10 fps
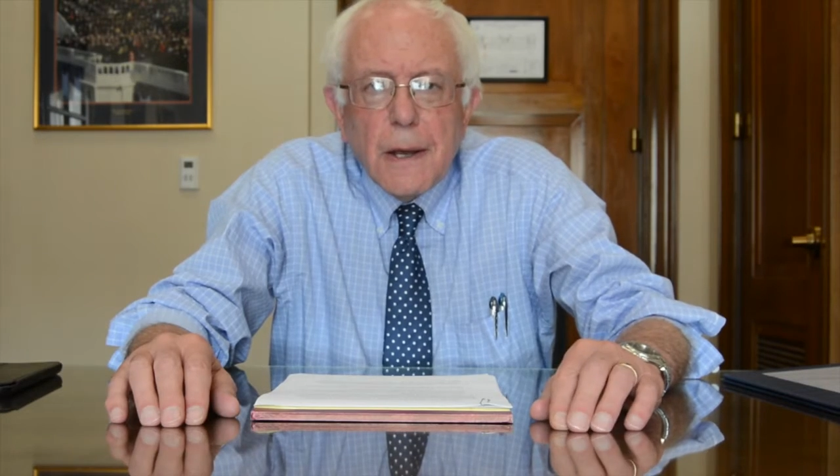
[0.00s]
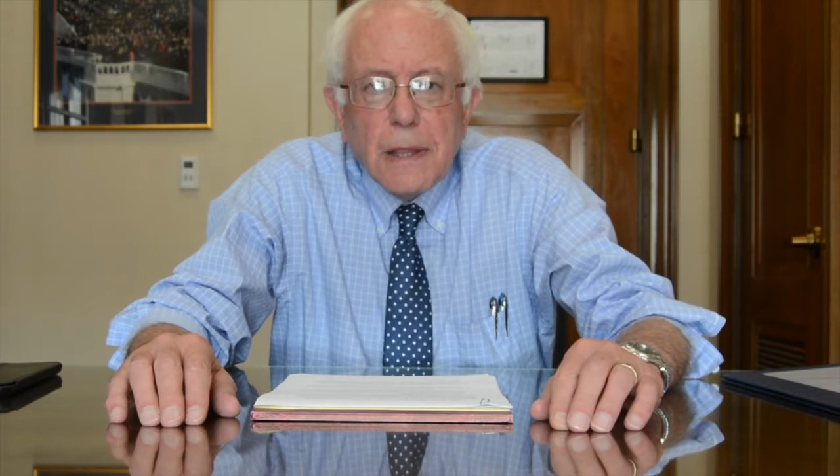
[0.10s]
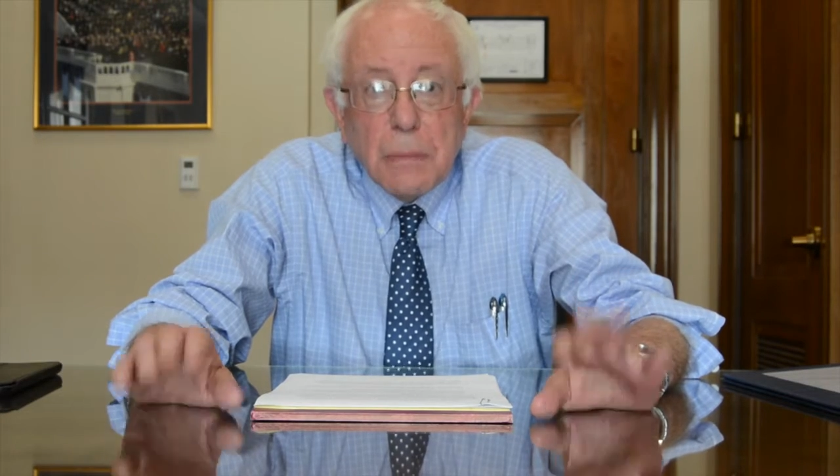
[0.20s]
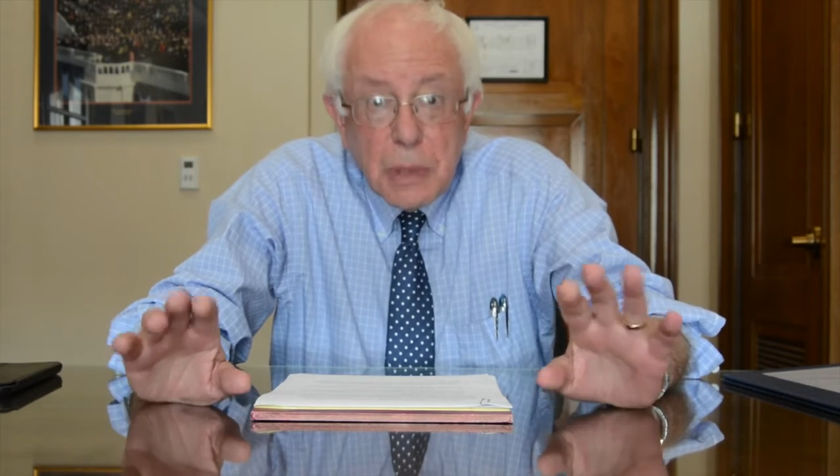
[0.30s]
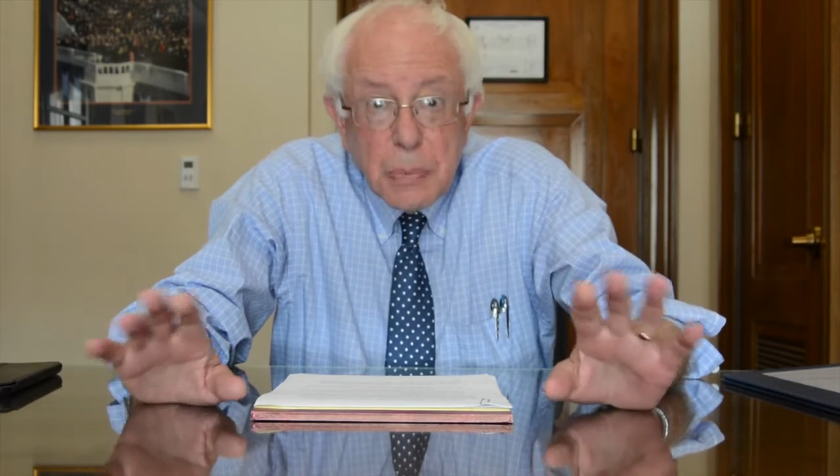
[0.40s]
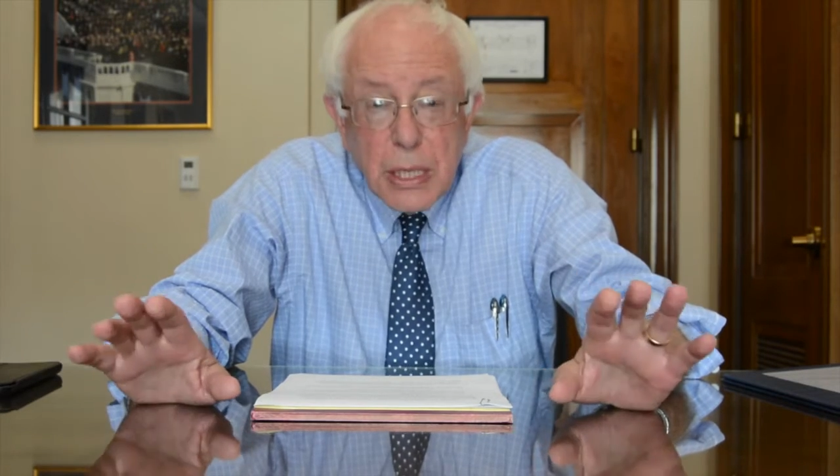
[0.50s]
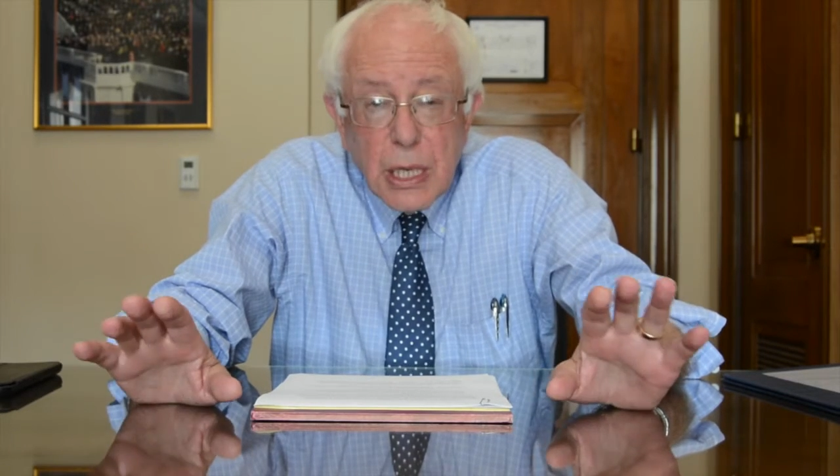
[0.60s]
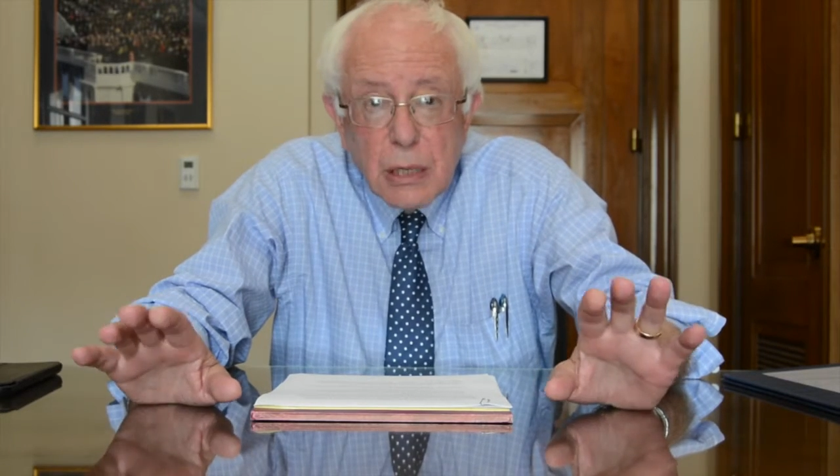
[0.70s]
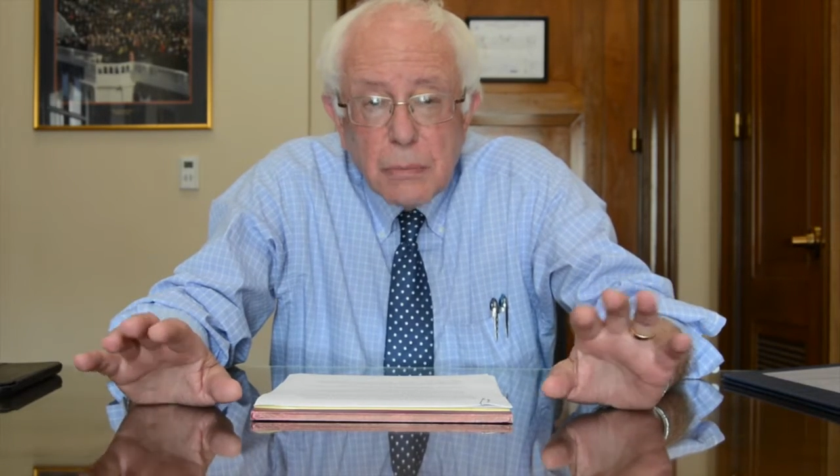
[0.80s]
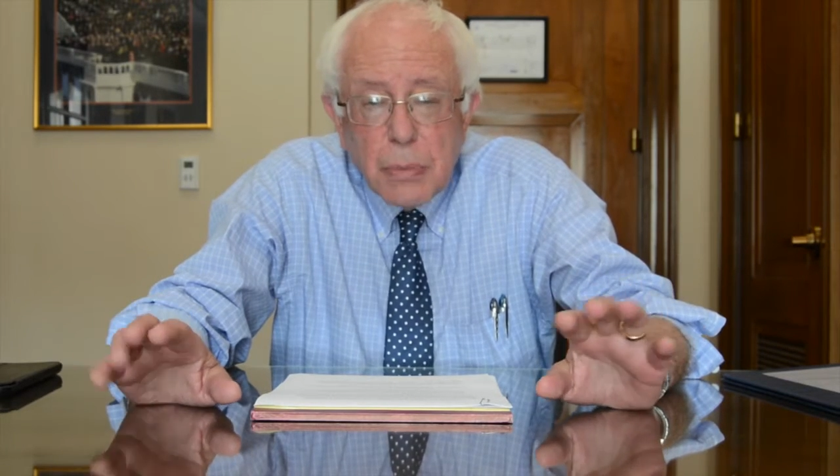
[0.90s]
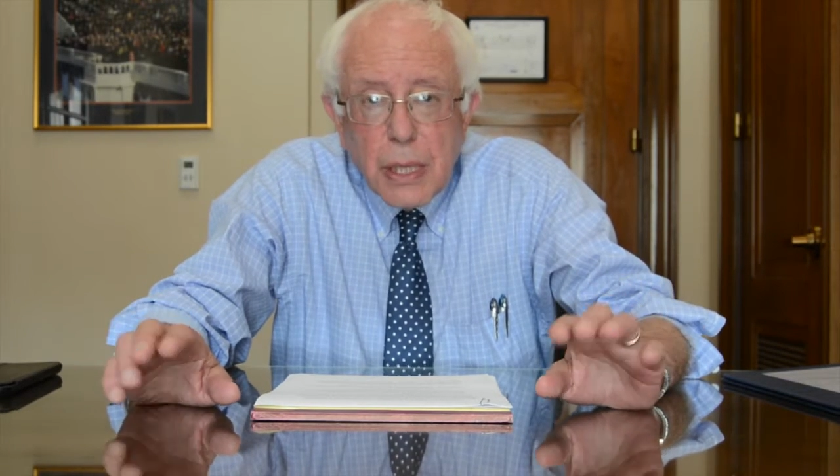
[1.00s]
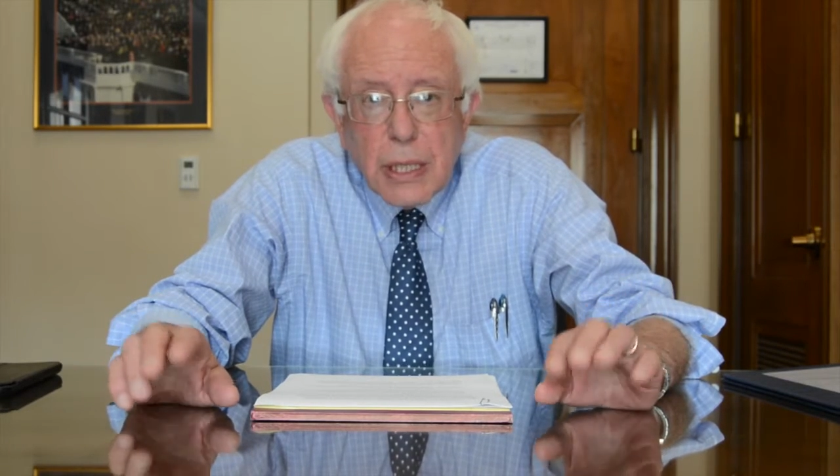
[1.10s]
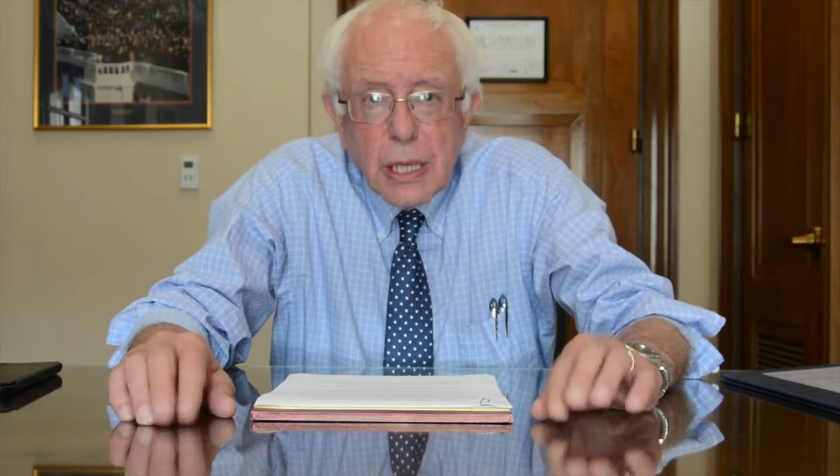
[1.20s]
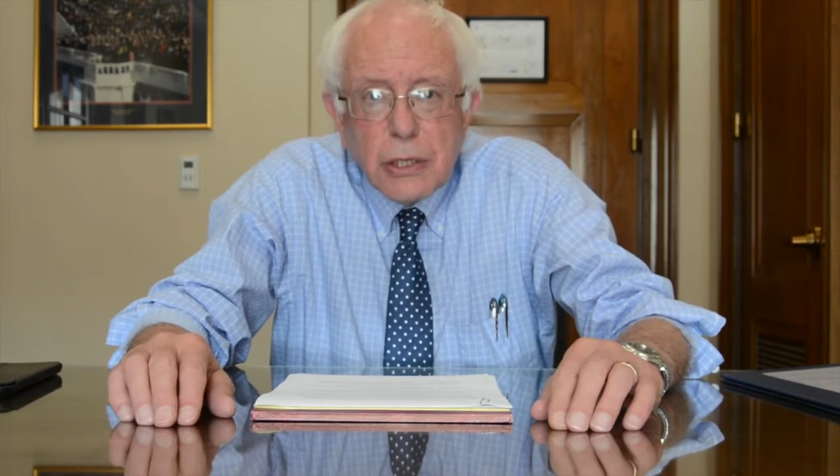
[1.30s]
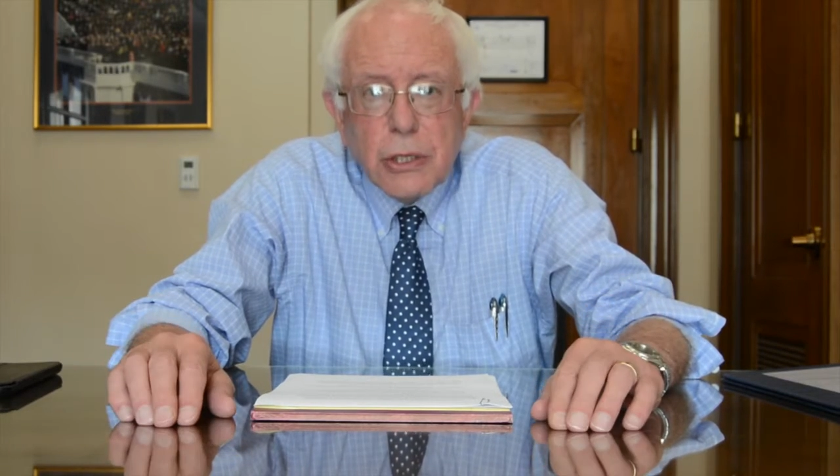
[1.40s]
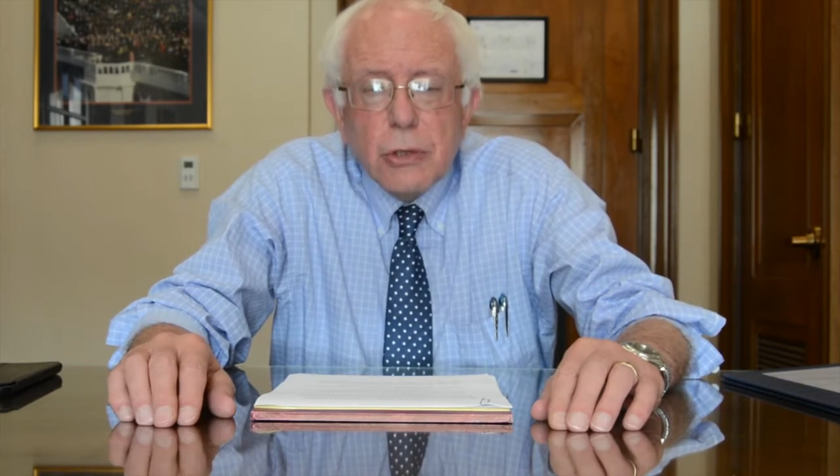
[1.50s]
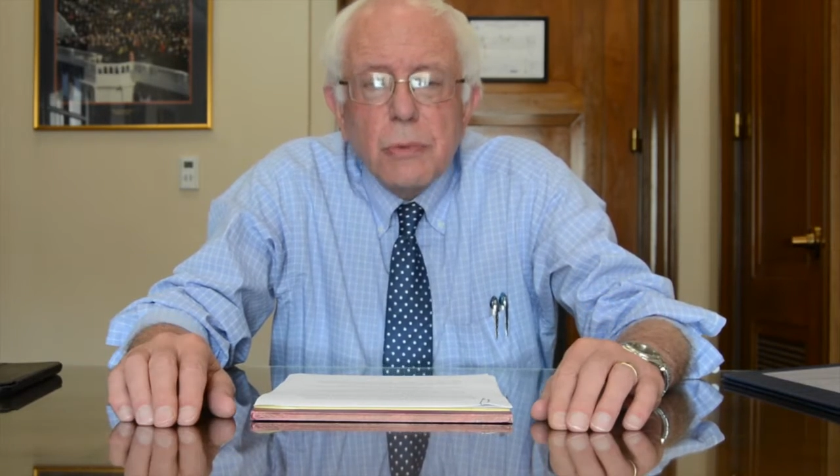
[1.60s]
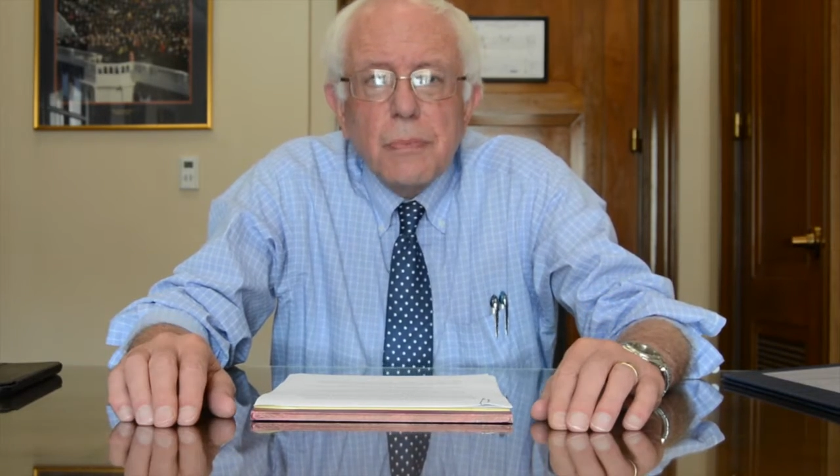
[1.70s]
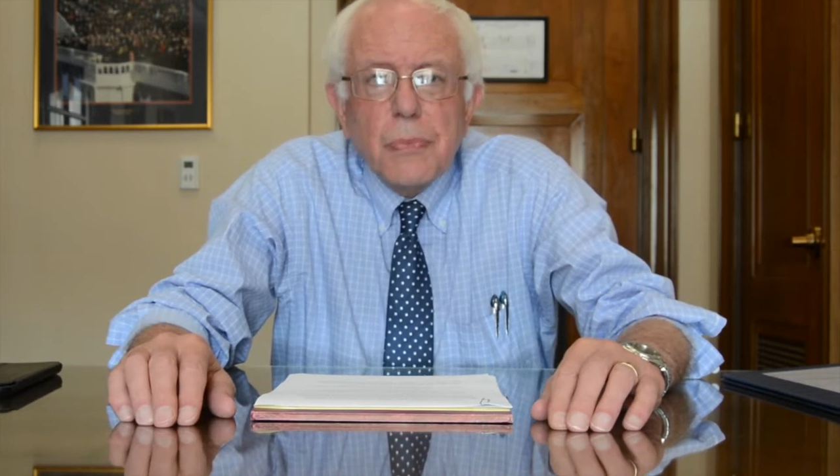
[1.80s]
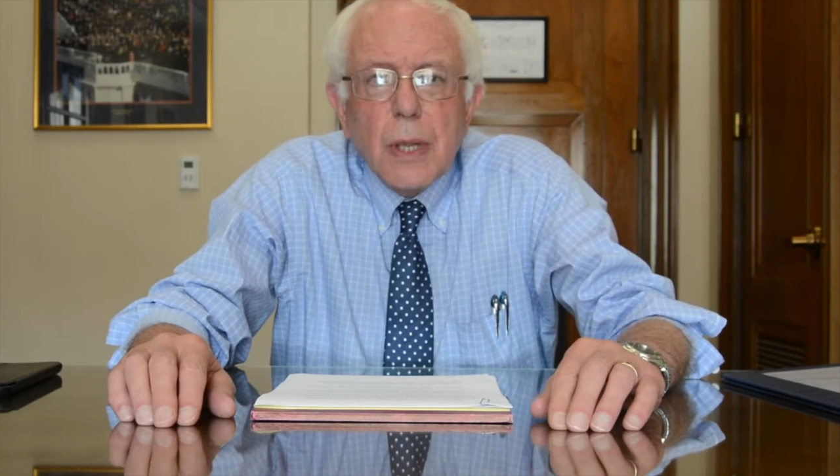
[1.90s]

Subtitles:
Let me begin by telling you